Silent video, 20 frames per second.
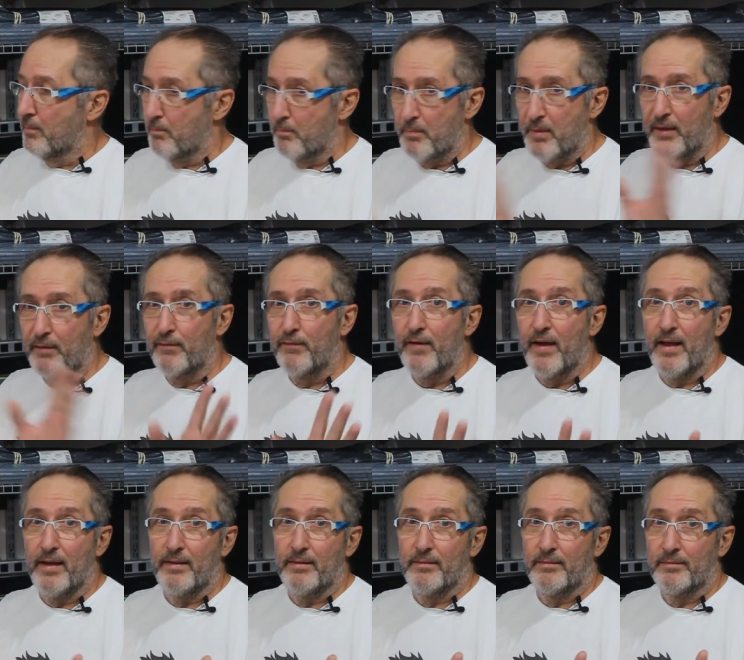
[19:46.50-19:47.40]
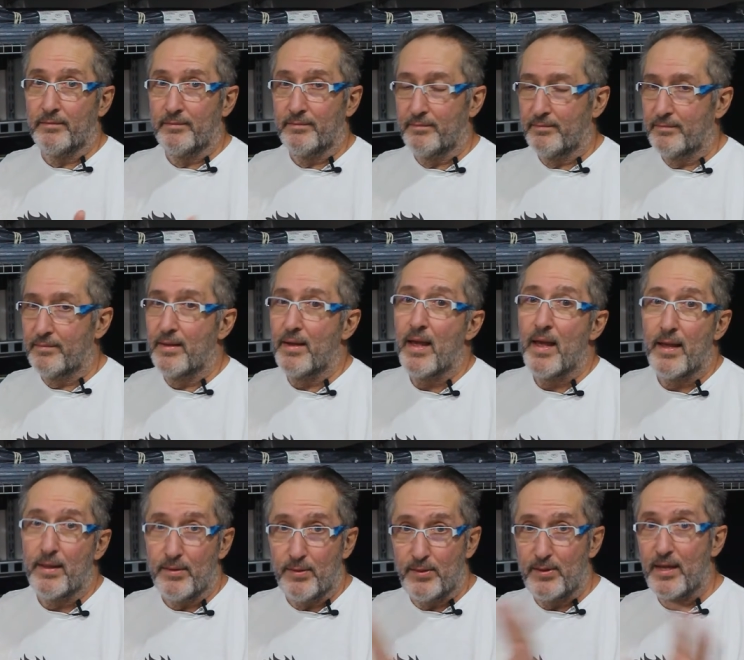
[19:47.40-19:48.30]
Big fan.
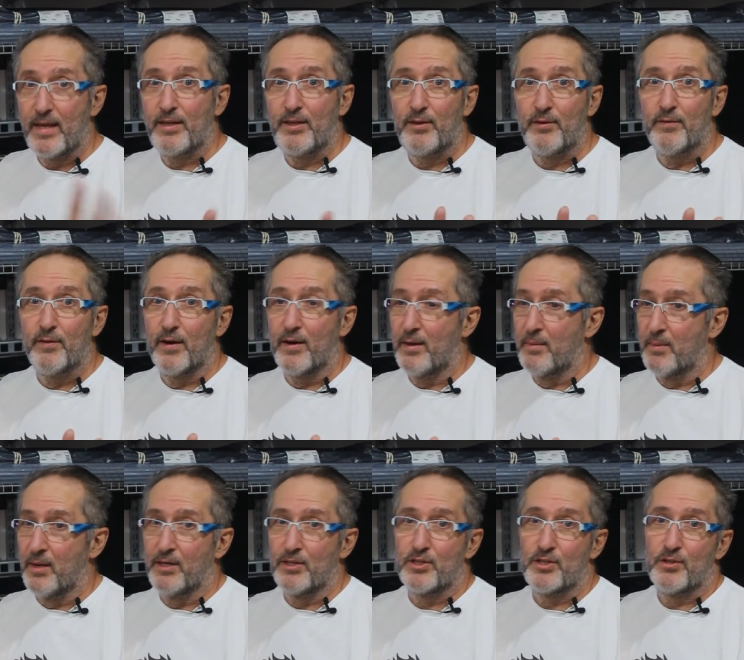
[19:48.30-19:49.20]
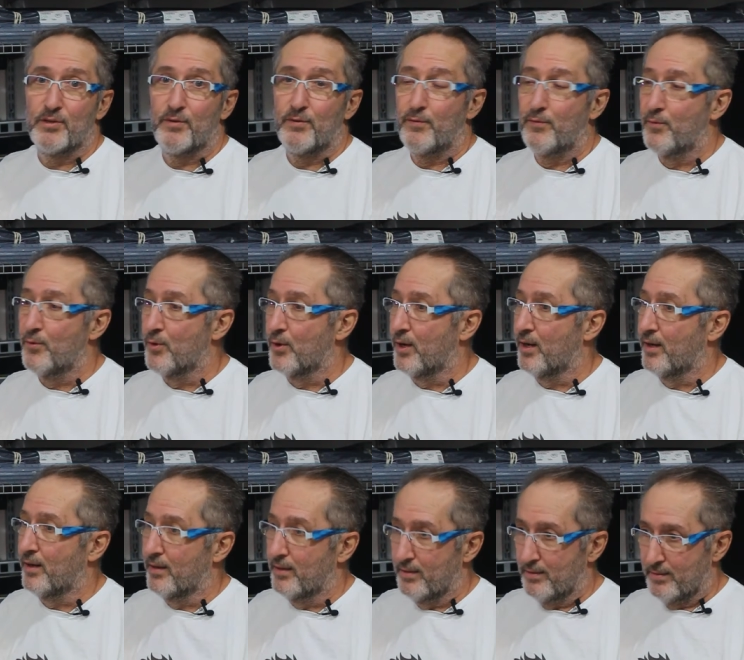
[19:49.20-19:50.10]
And thank you very much
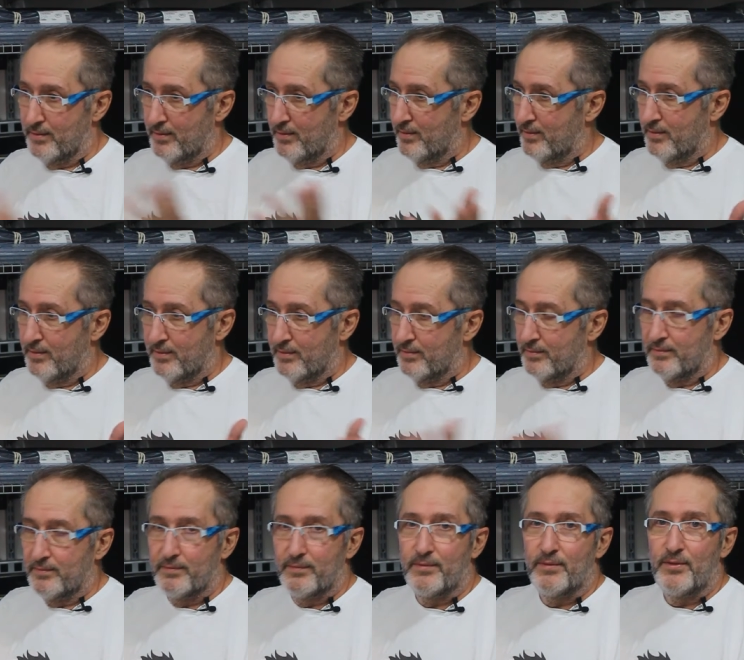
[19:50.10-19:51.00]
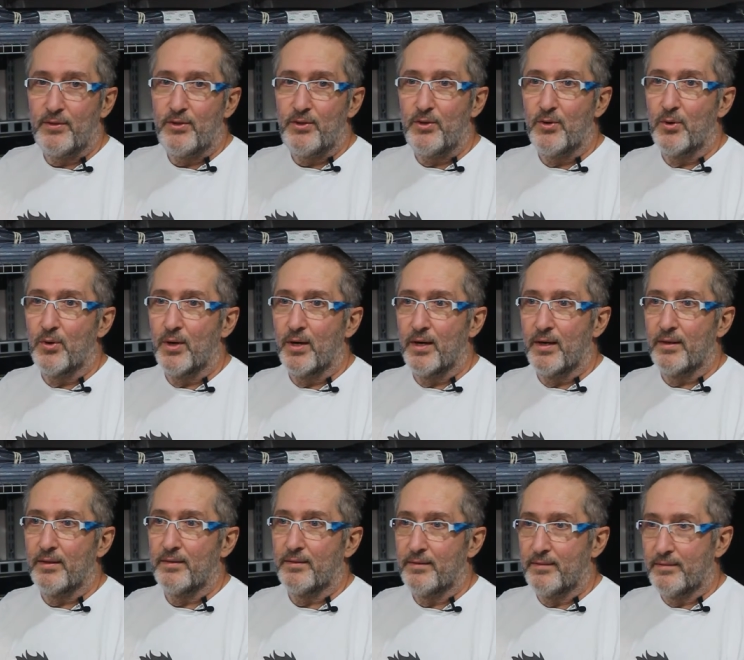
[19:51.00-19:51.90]
for your